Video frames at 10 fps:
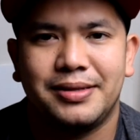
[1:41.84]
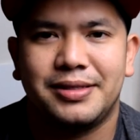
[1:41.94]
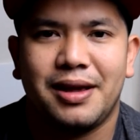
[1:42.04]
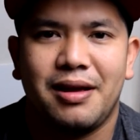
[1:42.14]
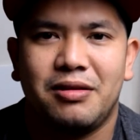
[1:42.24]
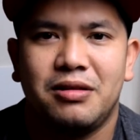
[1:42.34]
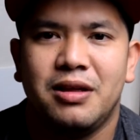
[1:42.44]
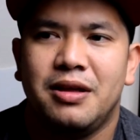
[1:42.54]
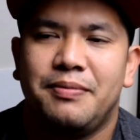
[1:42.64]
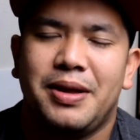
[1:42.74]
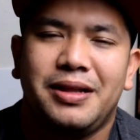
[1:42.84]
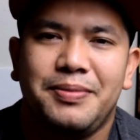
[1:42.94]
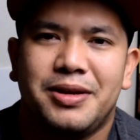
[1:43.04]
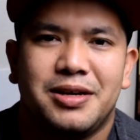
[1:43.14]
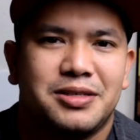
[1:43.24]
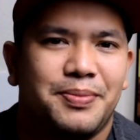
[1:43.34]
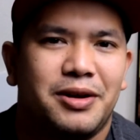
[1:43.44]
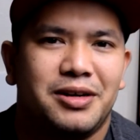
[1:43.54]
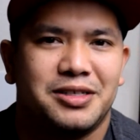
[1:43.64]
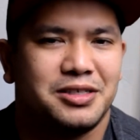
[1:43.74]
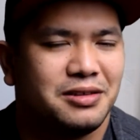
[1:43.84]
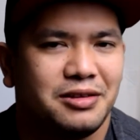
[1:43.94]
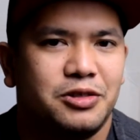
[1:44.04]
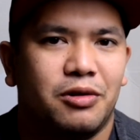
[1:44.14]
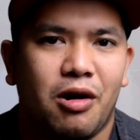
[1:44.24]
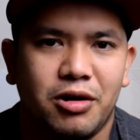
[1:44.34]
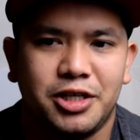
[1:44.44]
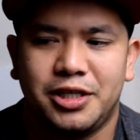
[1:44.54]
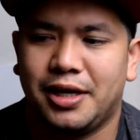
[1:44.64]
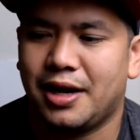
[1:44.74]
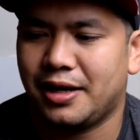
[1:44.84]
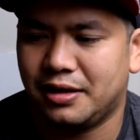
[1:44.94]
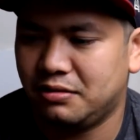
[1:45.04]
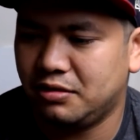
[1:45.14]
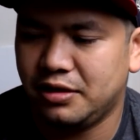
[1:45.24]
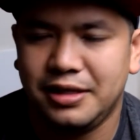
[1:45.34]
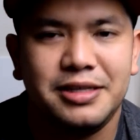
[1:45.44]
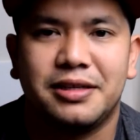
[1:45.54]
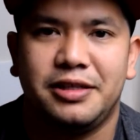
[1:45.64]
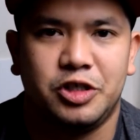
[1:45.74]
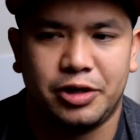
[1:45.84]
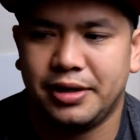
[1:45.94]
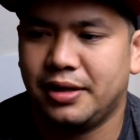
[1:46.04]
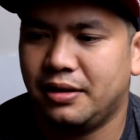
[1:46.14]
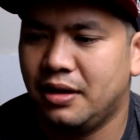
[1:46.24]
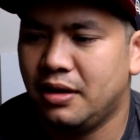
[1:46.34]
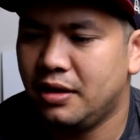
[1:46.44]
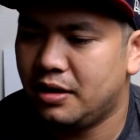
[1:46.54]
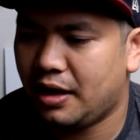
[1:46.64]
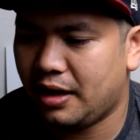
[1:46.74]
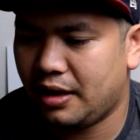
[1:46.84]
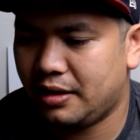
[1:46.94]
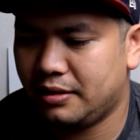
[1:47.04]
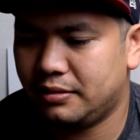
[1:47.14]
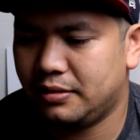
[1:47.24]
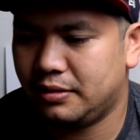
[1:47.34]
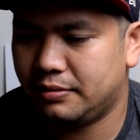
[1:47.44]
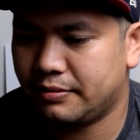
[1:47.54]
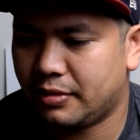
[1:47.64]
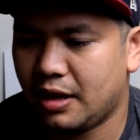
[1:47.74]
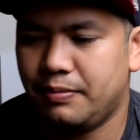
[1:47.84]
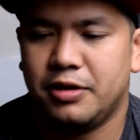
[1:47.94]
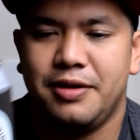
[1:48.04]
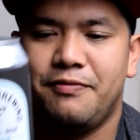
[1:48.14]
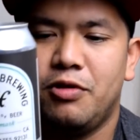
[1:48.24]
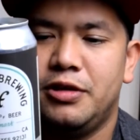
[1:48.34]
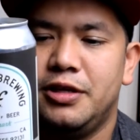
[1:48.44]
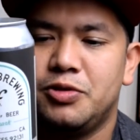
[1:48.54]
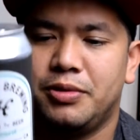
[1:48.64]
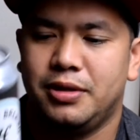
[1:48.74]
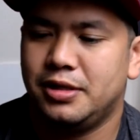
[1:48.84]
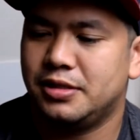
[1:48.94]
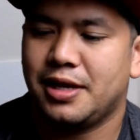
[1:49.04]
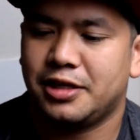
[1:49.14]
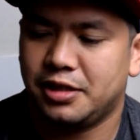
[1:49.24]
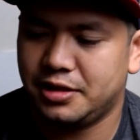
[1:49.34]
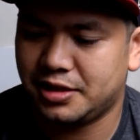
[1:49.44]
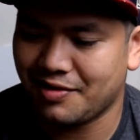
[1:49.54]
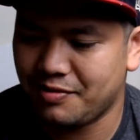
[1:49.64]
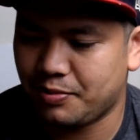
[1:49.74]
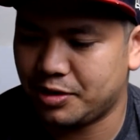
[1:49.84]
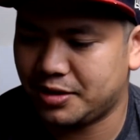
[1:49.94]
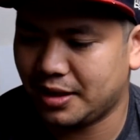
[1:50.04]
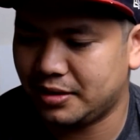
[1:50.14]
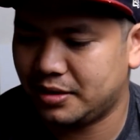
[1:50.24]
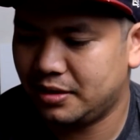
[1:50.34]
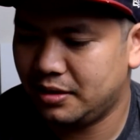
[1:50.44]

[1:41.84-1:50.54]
style, mainly because the bitterness is not too harsh and I can easily drink it. And I'm looking forward to this one. This is actually 7%.